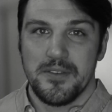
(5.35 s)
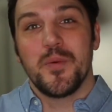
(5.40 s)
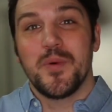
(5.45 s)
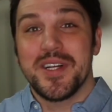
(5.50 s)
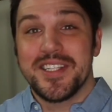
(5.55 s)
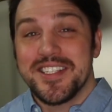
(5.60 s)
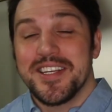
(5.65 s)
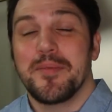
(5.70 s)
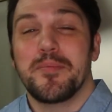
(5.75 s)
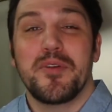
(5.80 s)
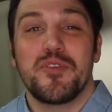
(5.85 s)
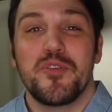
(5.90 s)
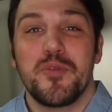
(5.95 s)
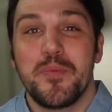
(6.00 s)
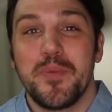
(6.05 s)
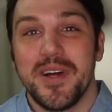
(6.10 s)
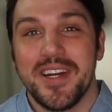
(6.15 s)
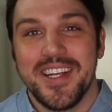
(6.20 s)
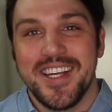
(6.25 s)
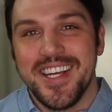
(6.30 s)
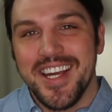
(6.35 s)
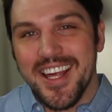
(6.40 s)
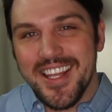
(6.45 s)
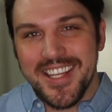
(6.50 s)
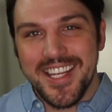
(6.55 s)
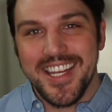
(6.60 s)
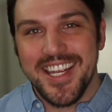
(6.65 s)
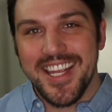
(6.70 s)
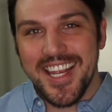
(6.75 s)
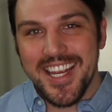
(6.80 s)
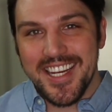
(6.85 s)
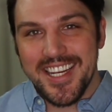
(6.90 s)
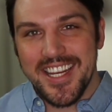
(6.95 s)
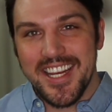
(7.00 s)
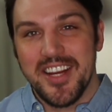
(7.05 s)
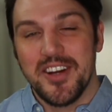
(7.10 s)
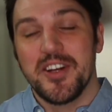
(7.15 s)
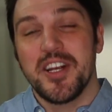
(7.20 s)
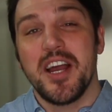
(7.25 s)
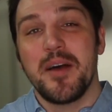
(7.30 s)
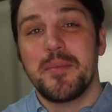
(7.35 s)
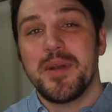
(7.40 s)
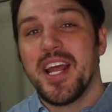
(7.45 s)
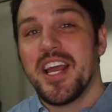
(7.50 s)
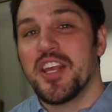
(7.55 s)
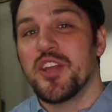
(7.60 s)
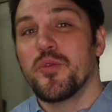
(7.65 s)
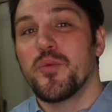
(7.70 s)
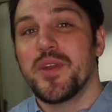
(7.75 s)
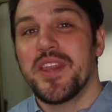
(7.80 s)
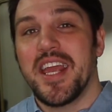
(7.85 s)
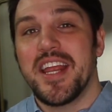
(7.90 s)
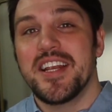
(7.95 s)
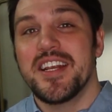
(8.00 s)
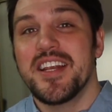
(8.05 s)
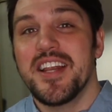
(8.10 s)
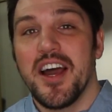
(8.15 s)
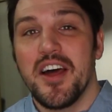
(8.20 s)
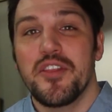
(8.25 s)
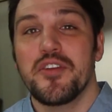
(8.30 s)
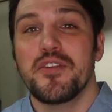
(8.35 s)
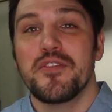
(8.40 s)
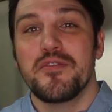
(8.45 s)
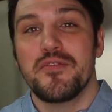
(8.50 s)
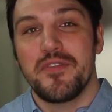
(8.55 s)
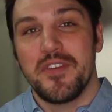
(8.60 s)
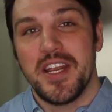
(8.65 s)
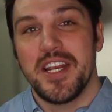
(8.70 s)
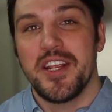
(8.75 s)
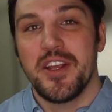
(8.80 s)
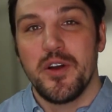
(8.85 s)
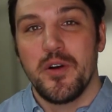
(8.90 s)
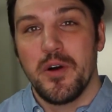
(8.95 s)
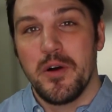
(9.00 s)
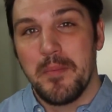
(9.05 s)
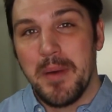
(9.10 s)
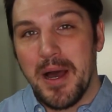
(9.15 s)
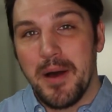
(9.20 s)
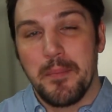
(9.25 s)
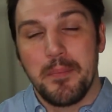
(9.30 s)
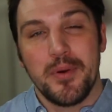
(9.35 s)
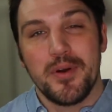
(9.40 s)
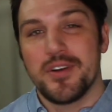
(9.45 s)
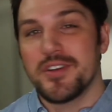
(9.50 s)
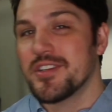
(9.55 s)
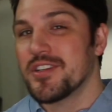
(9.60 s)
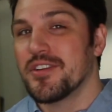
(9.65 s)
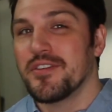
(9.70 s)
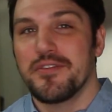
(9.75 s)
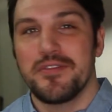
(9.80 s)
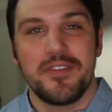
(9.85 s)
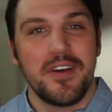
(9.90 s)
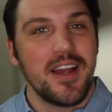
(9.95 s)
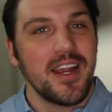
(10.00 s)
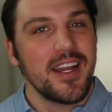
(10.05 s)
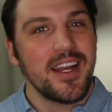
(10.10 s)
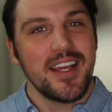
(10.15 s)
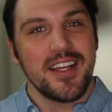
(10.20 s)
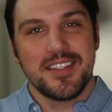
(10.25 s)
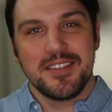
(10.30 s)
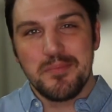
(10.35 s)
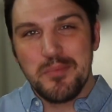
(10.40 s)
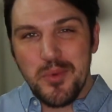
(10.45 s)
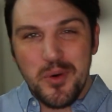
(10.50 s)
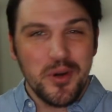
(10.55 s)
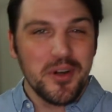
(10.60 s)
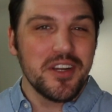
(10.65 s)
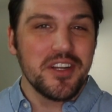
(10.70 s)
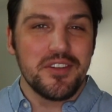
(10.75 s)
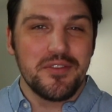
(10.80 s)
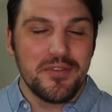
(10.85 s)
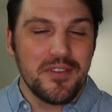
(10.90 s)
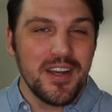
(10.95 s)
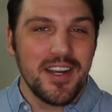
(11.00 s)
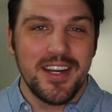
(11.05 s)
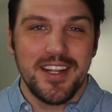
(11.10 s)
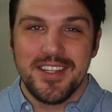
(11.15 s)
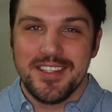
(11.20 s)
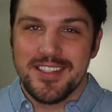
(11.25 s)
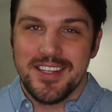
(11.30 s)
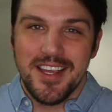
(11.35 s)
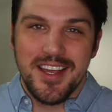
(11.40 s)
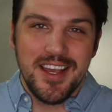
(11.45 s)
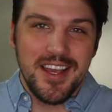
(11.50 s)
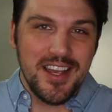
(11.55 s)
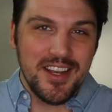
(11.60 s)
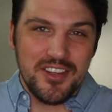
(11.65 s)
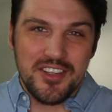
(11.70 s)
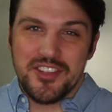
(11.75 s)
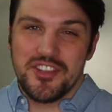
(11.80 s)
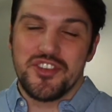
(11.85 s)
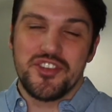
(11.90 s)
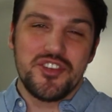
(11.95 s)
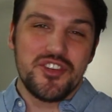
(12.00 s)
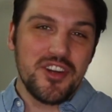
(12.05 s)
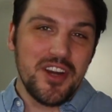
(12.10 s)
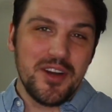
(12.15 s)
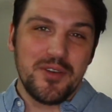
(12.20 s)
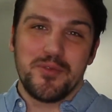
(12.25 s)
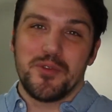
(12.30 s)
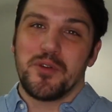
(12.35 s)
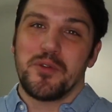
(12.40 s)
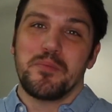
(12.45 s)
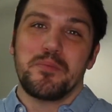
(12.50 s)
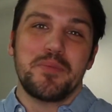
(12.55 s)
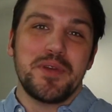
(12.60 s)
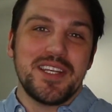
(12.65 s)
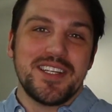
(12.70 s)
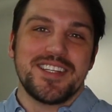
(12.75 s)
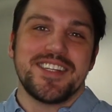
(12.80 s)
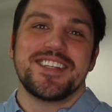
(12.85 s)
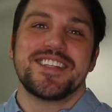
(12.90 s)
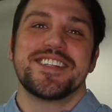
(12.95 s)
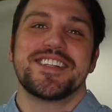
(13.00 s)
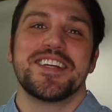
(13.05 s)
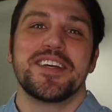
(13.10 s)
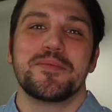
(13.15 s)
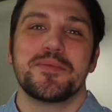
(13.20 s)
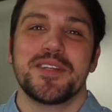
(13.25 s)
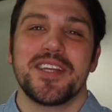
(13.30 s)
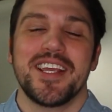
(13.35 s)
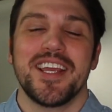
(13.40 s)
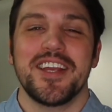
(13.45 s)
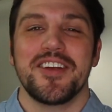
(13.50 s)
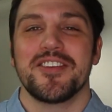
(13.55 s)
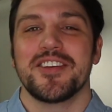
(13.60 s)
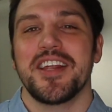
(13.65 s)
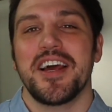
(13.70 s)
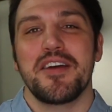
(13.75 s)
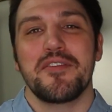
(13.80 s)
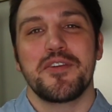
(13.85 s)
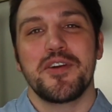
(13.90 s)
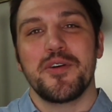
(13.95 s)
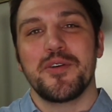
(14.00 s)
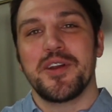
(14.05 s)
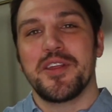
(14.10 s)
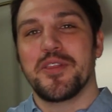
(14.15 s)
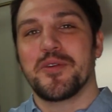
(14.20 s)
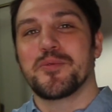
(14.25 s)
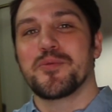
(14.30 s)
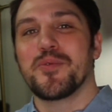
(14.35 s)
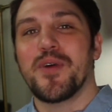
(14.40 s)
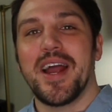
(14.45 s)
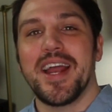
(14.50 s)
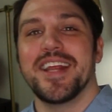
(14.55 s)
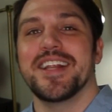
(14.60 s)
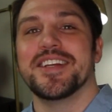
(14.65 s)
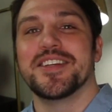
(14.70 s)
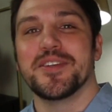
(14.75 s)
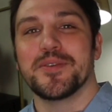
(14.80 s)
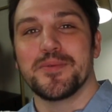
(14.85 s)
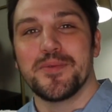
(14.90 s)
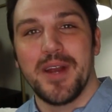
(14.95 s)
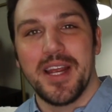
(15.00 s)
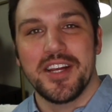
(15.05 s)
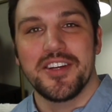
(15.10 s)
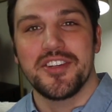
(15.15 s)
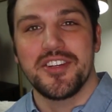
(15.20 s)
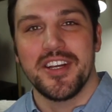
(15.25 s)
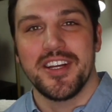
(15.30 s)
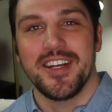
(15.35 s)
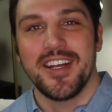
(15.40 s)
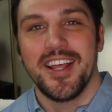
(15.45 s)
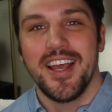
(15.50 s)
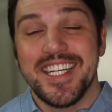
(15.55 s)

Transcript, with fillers: What's up everybody? Cullen Gandy here coming at you with another video about personal finance, mortgage finance, just general business tips to get your life going in the right direction.